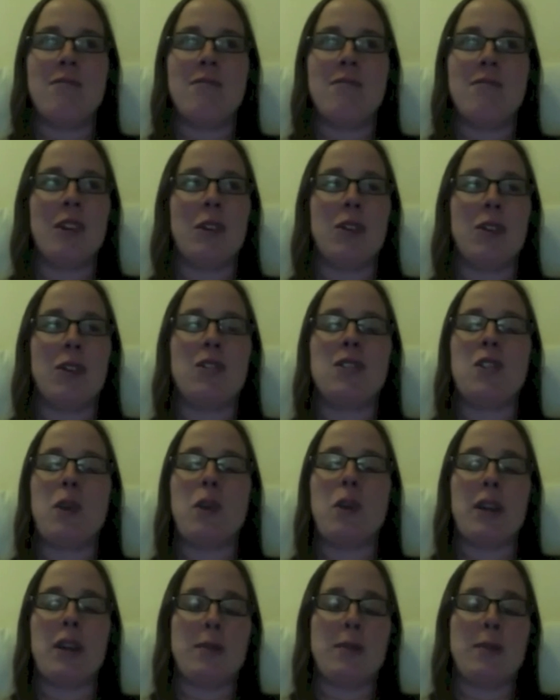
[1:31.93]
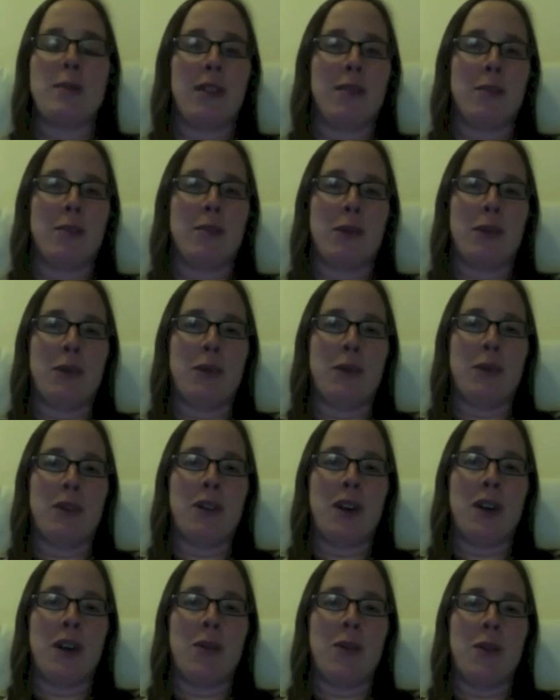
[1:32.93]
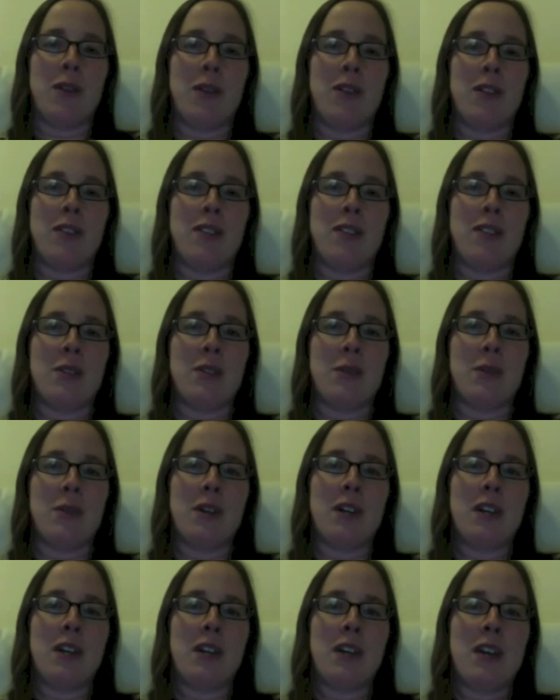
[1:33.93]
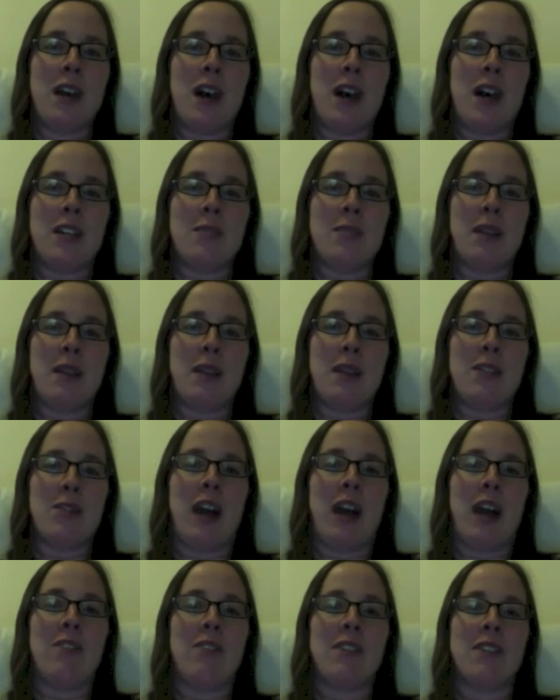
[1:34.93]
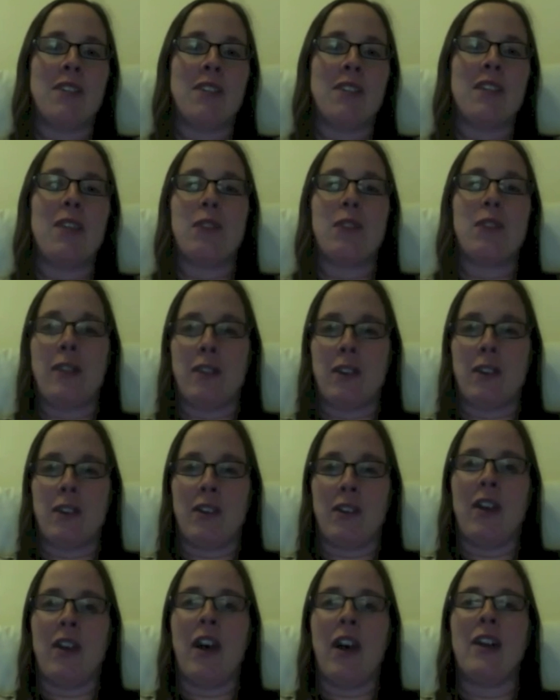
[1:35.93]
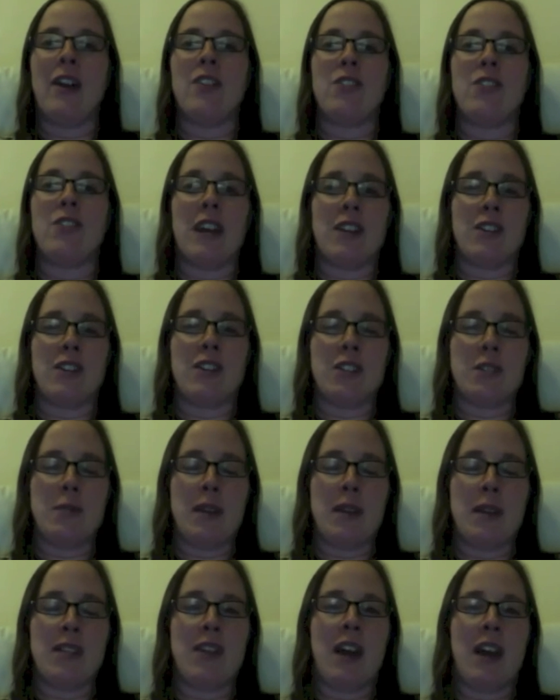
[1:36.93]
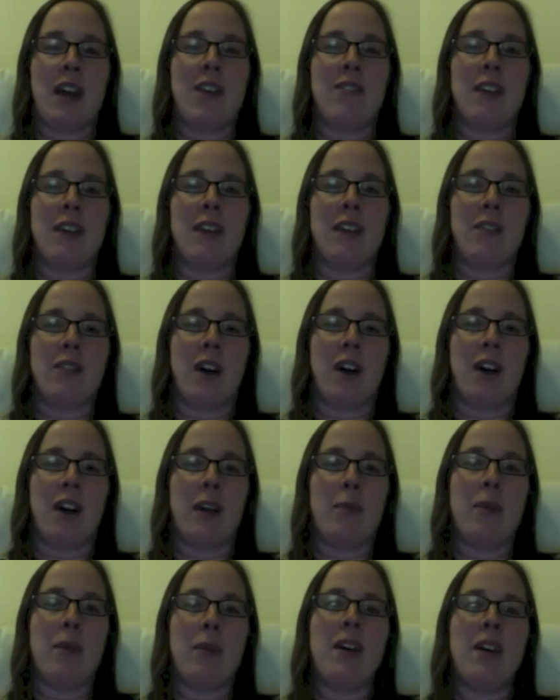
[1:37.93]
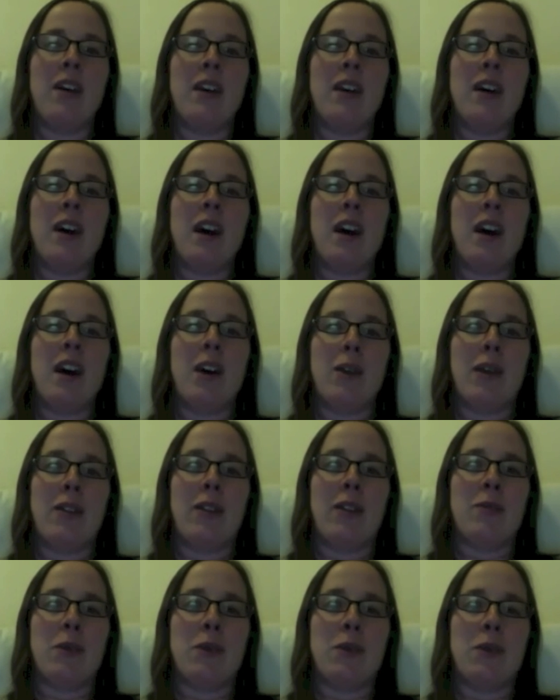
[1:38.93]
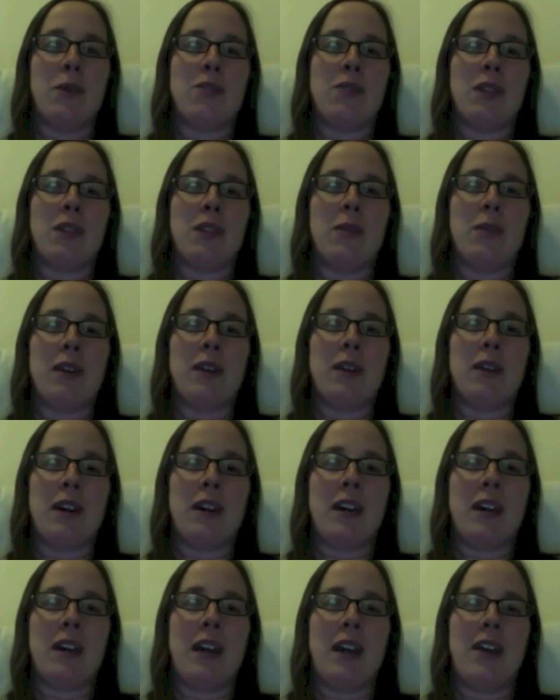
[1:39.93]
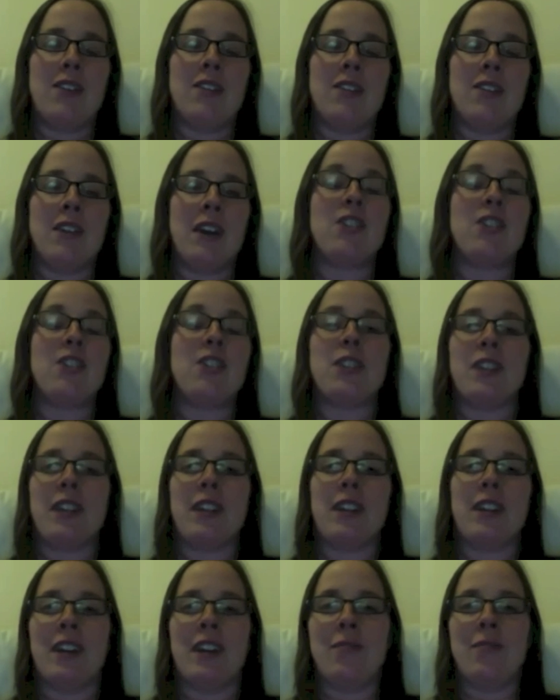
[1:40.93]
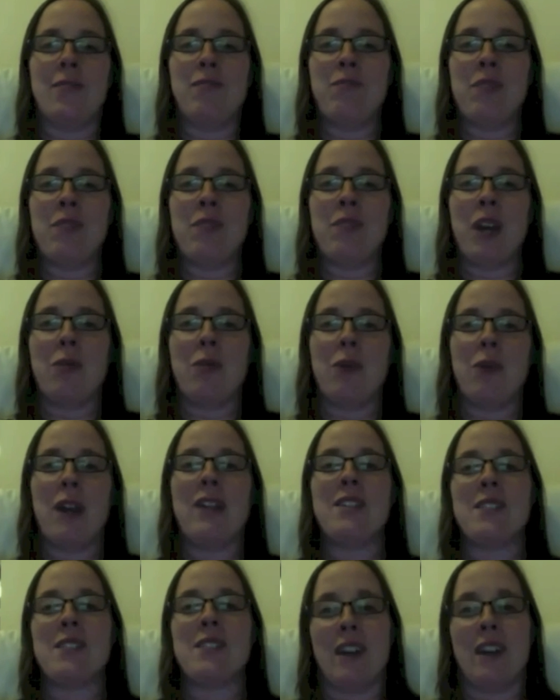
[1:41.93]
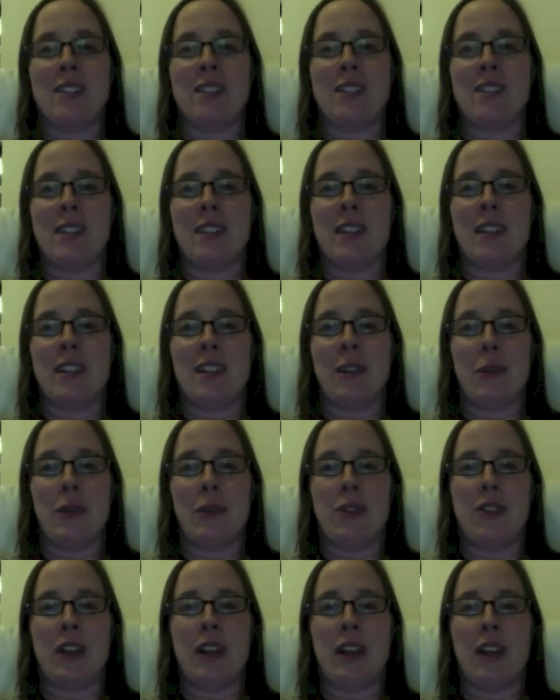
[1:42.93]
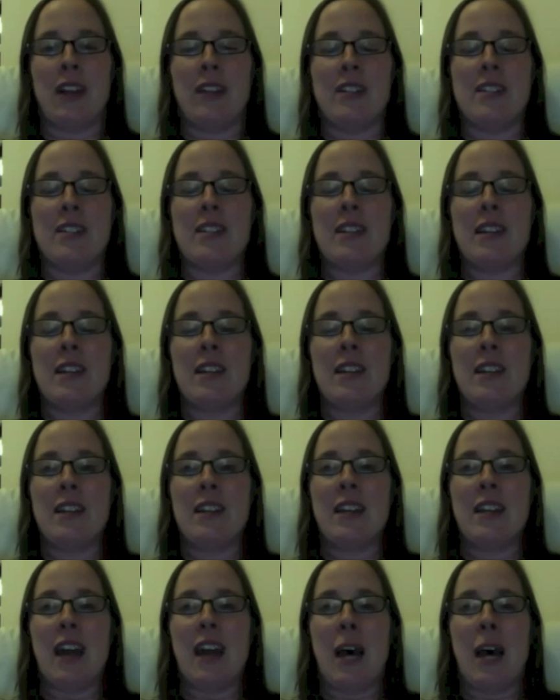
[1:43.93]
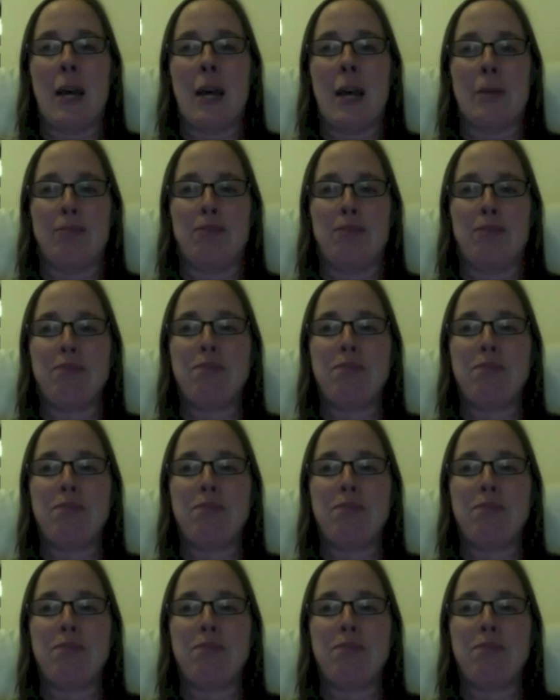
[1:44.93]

learned so much about the moon uh, with this new uh, spacecraft and several other uh, international spacecraft that have gone up around the moon. It's really been, ushered in a, a renaissance in, in, lunar science. Um,